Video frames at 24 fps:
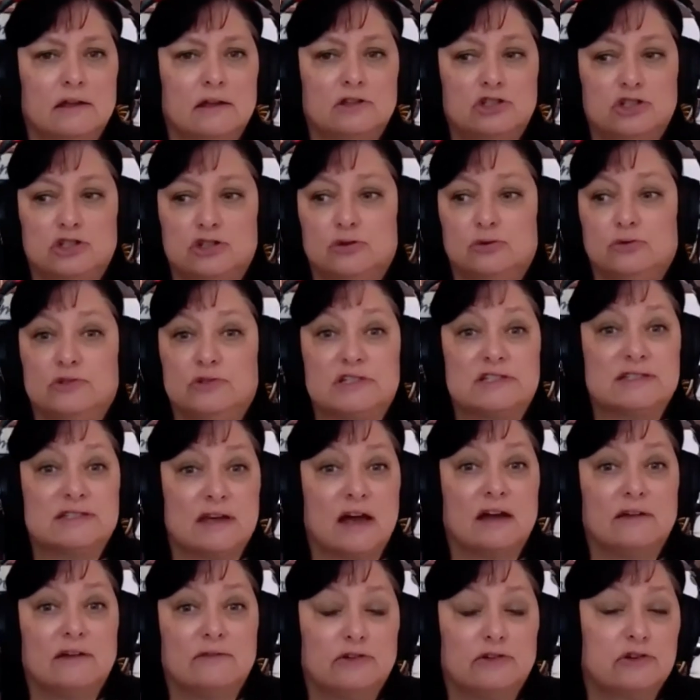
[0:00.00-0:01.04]
to
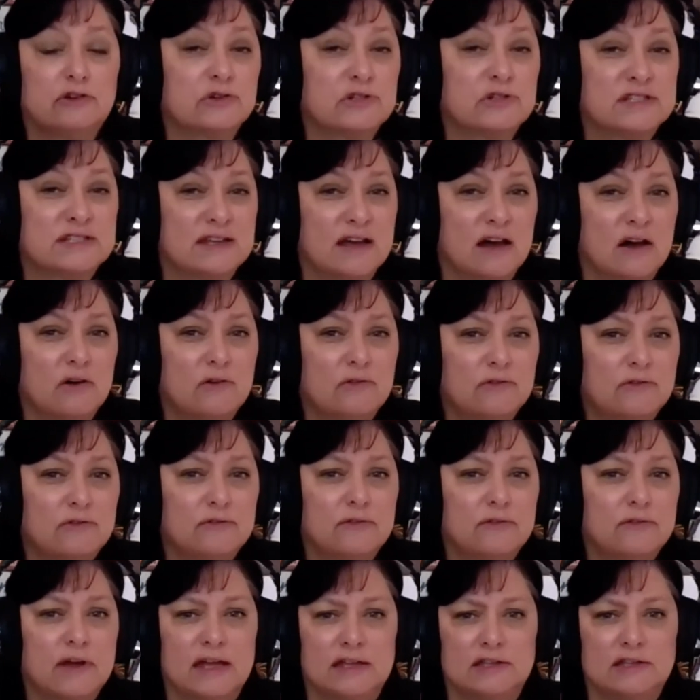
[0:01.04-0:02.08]
decide for
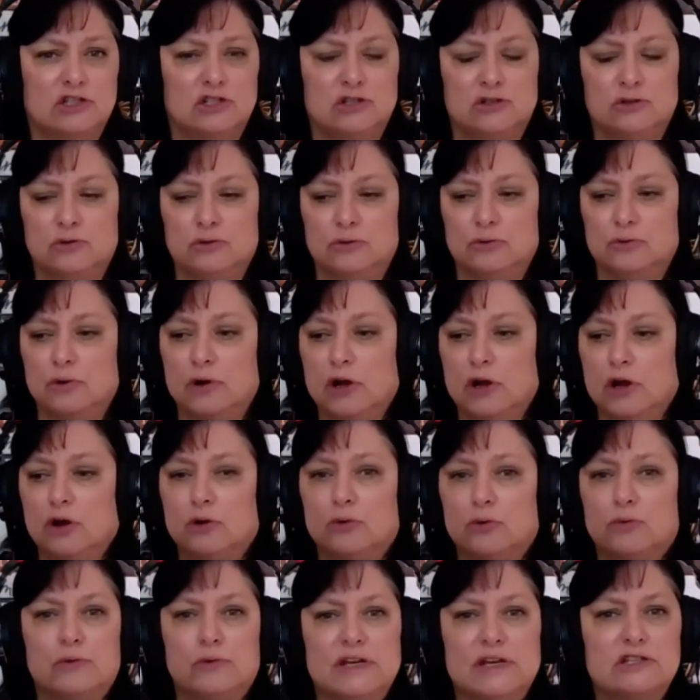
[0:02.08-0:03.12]
yourself and to
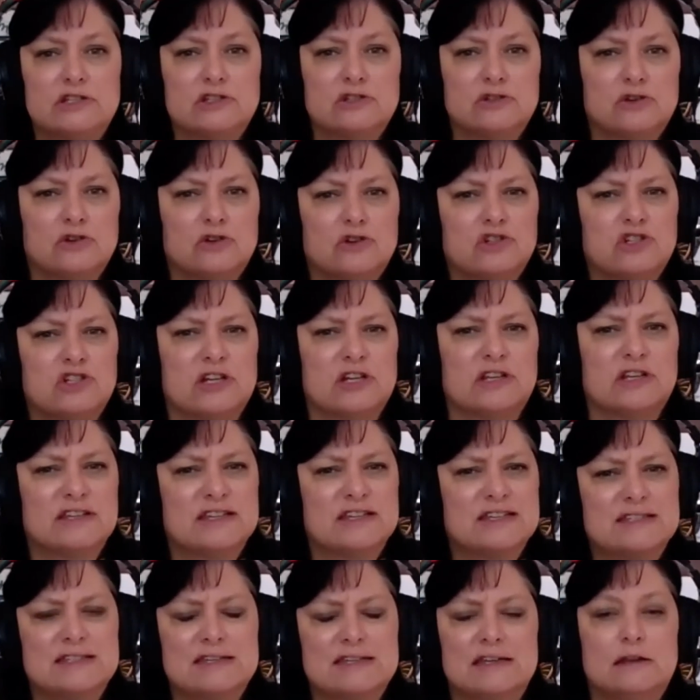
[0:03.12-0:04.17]
research and
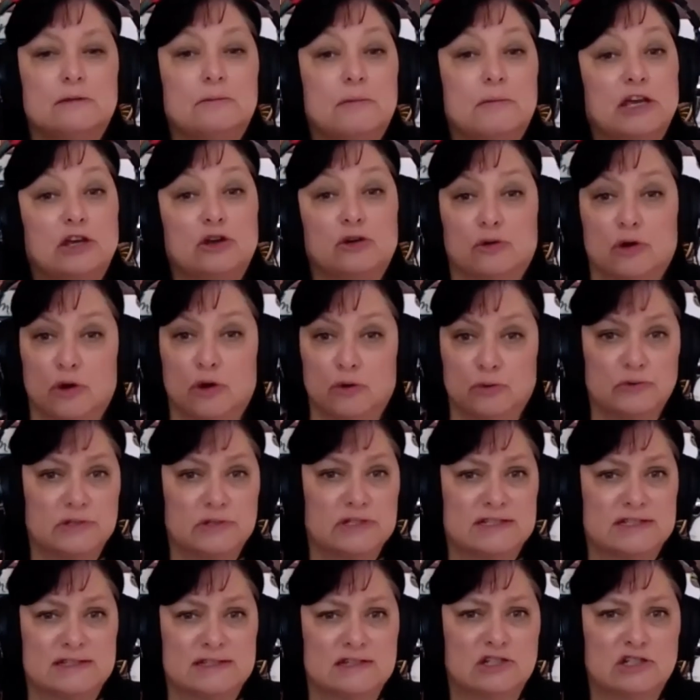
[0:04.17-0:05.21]
listen and make your own
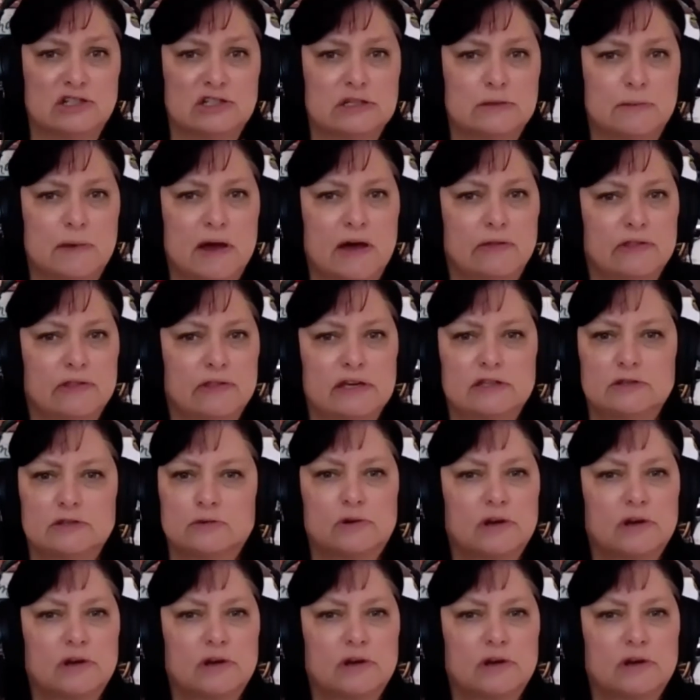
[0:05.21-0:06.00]
decisions about things?